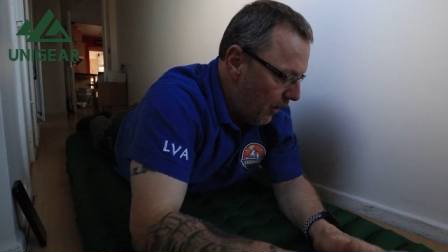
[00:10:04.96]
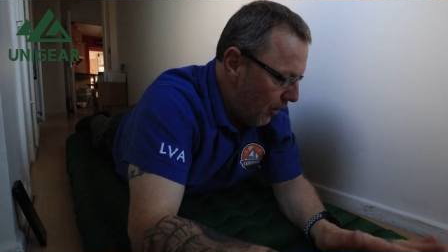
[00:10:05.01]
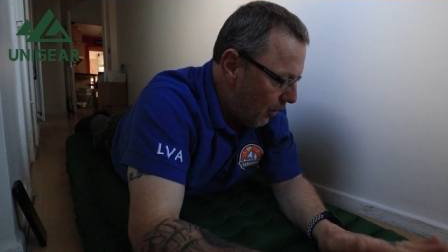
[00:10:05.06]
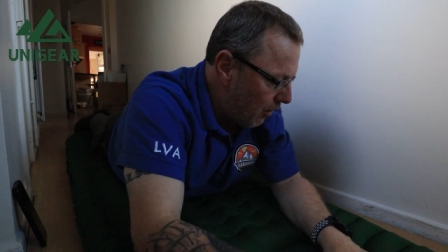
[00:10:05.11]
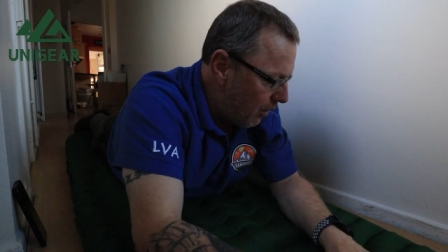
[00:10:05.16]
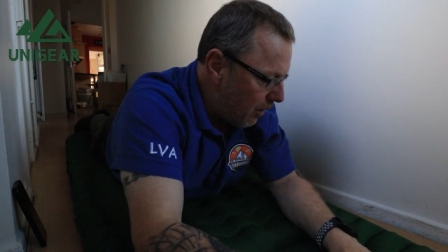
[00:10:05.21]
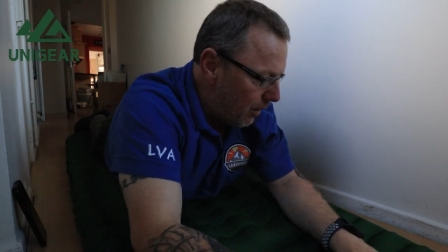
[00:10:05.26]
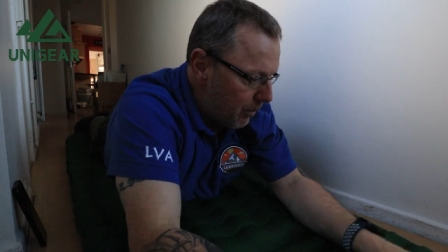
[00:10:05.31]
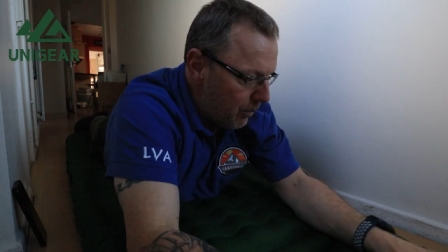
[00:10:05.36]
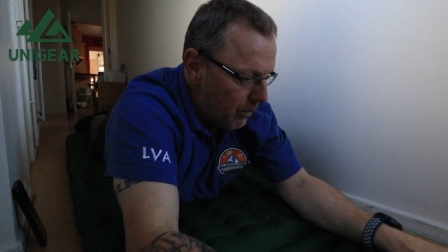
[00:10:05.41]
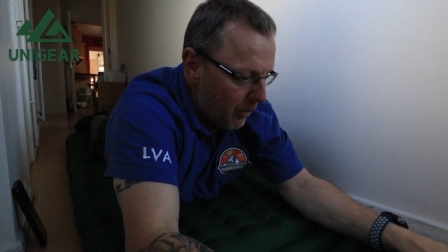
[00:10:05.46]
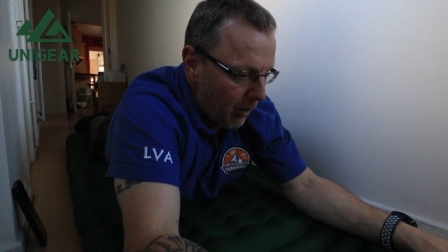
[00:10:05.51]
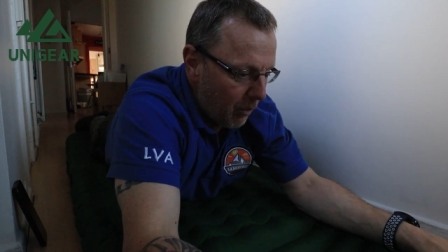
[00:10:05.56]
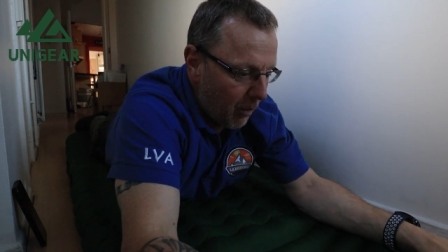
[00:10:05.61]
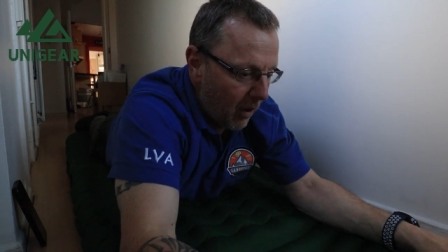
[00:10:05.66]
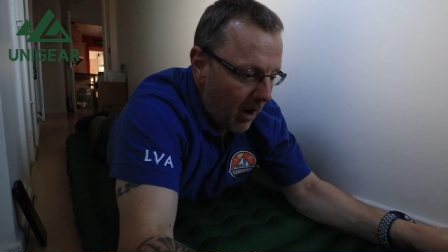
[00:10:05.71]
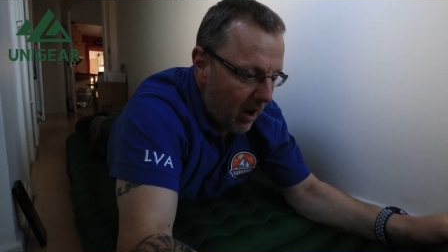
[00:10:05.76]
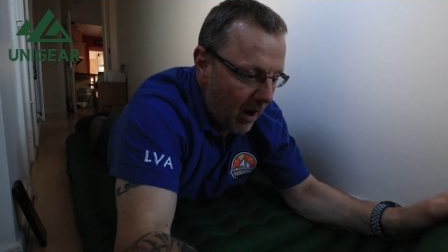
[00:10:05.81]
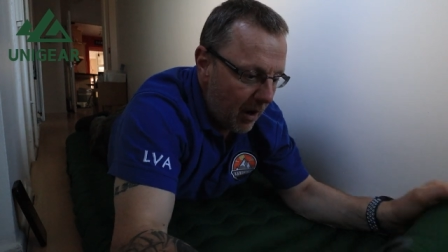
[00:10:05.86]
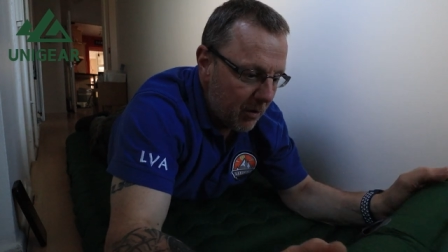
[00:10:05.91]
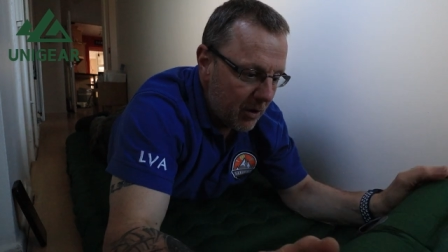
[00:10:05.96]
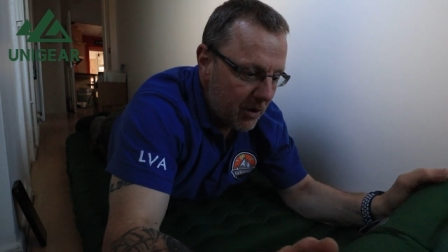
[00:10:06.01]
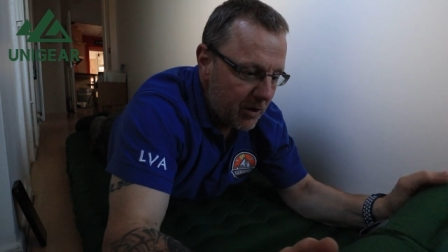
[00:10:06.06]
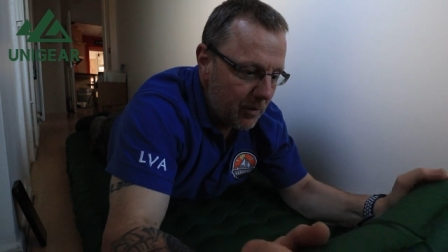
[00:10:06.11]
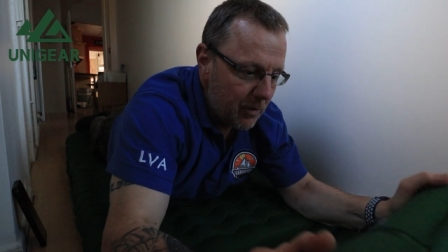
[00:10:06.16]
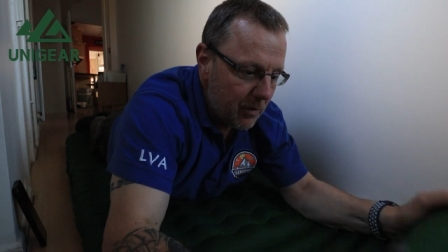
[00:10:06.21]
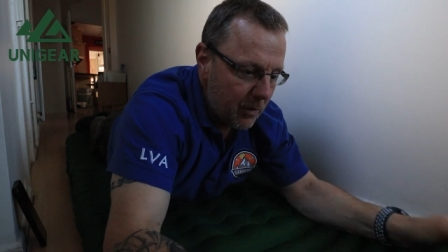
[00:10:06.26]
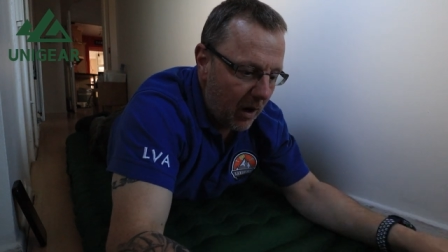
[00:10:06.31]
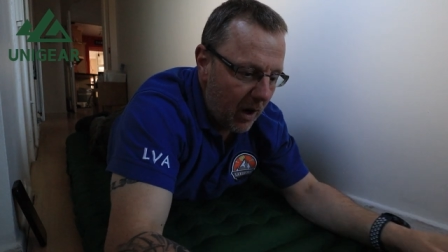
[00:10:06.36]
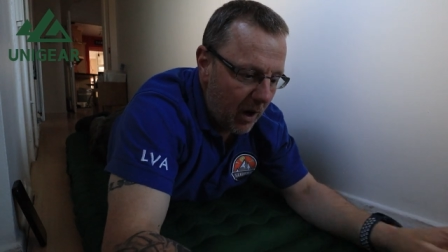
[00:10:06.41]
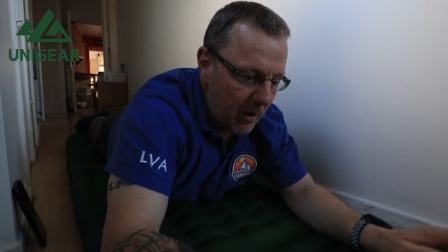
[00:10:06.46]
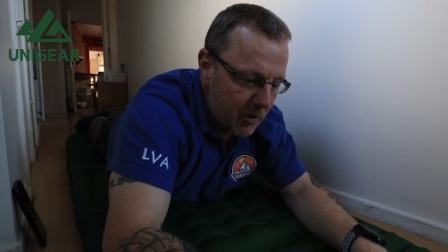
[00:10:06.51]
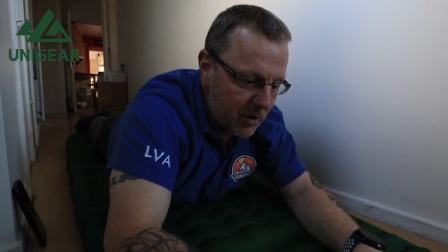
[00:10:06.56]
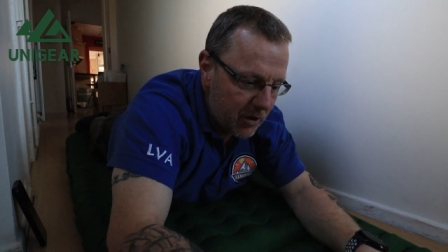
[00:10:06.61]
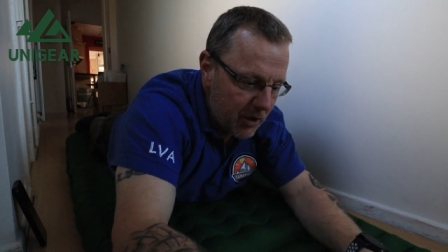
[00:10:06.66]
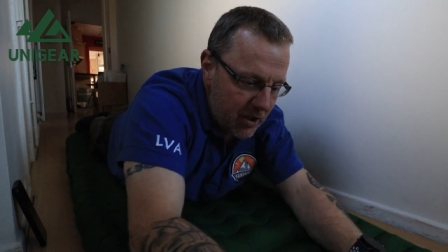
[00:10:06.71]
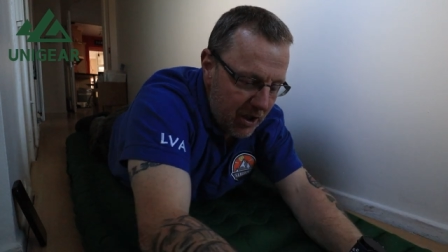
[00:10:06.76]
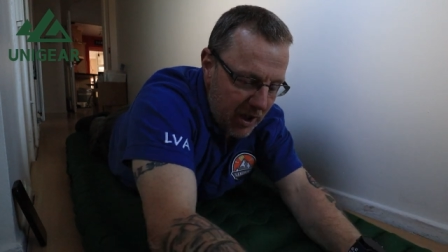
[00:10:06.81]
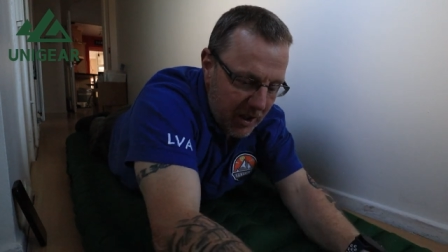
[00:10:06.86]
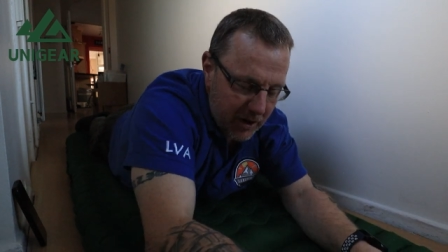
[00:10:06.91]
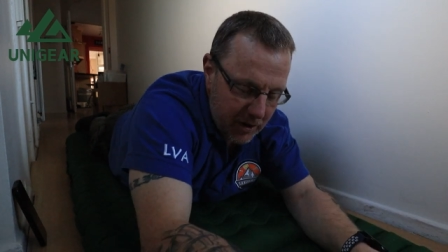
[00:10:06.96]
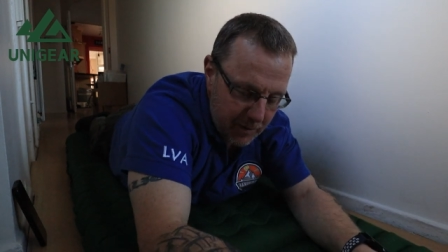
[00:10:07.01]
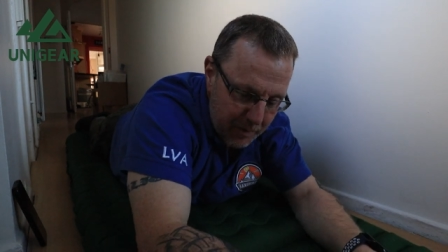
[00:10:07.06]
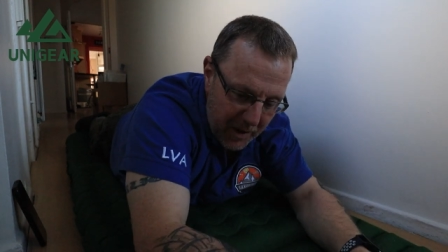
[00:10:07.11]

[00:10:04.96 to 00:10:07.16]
or what, what I would what I would suggest